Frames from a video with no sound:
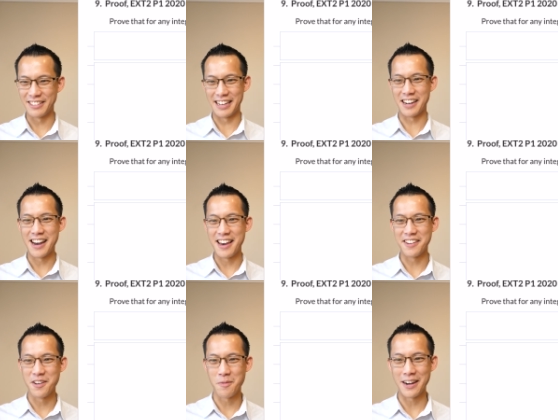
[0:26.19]
You're like, I
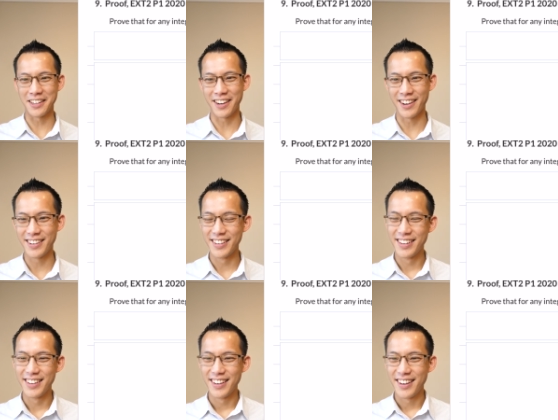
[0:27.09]
had no way to go.
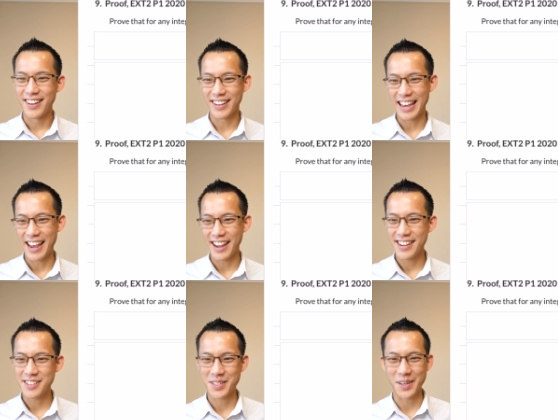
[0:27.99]

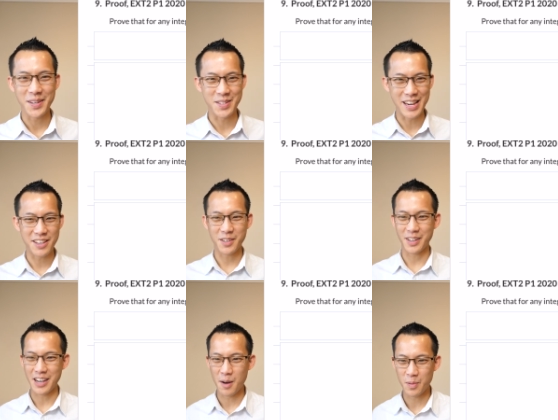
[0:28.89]
Okay, so Zhao's got
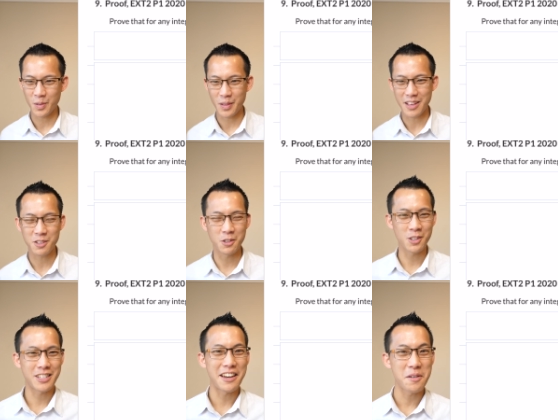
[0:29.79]
a couple. That's
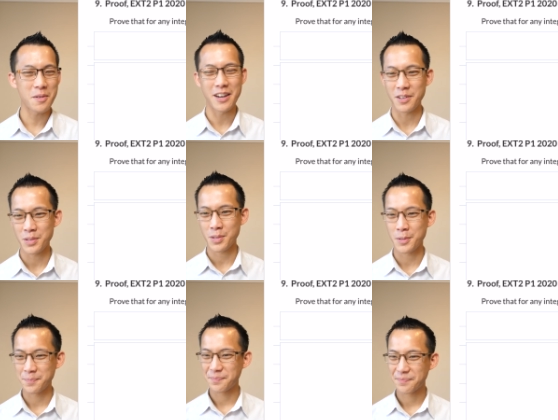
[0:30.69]
good. Did anyone
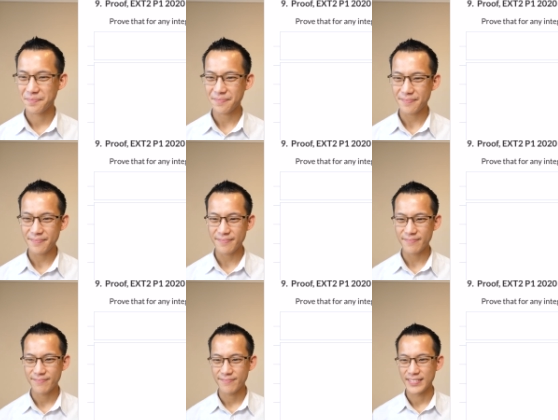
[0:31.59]
else?
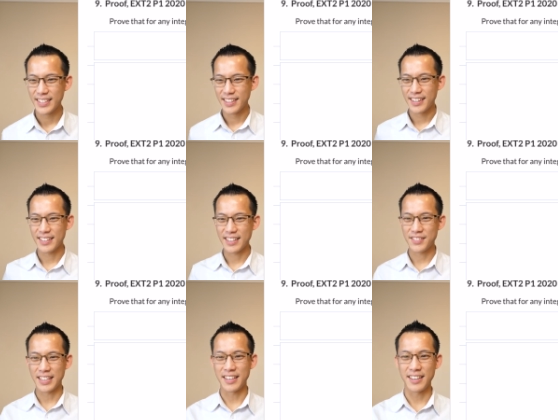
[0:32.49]
I'd
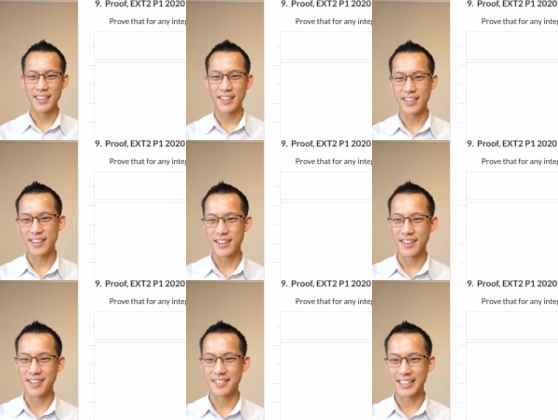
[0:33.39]
love to hear,
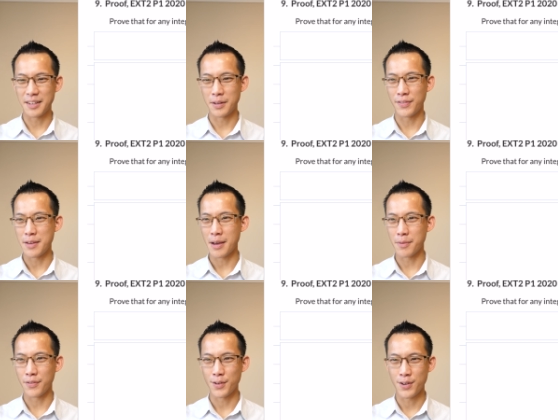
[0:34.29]
uh, get a bit of feedback
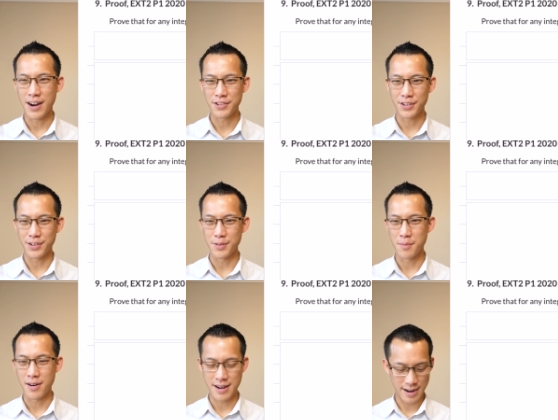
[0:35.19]
before I show you
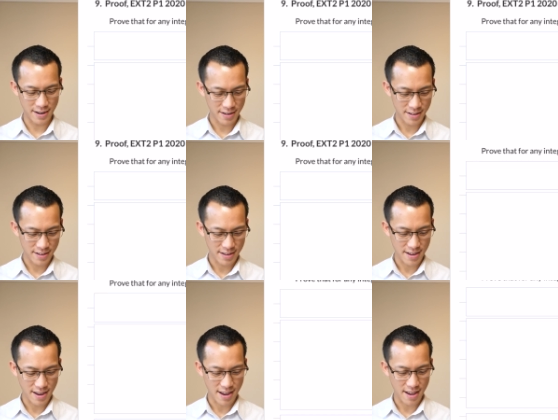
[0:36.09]
my.
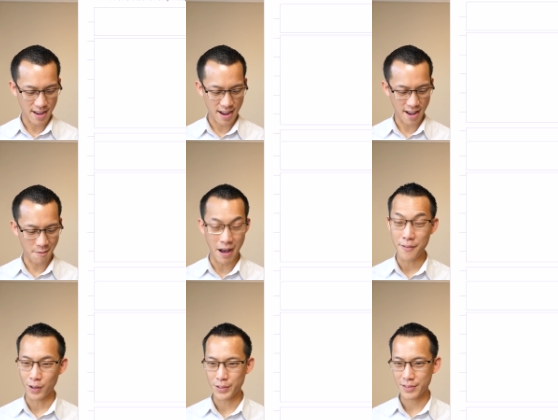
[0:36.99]
Um,
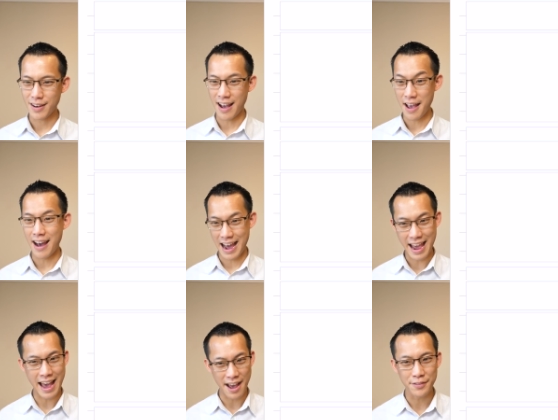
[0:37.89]
I've got, I, I
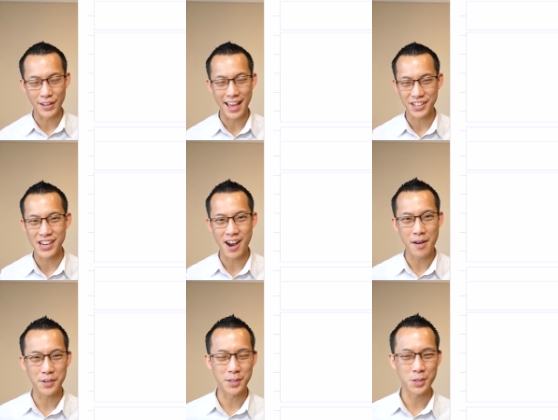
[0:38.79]
have, like Zhao,
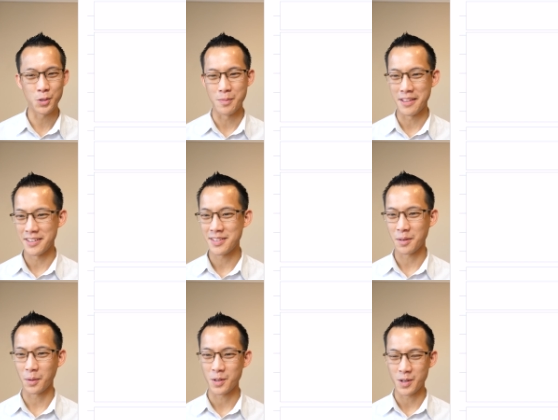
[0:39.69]
I've got two methods
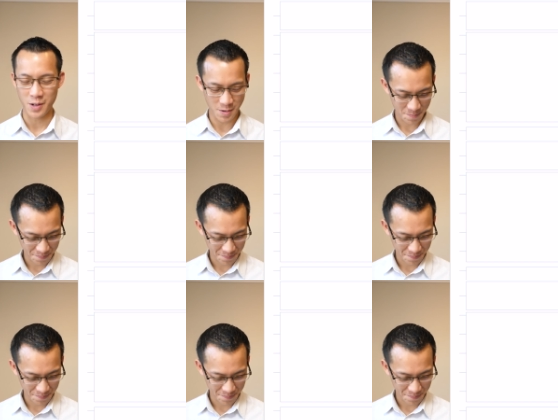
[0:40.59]
that I'm going to show you.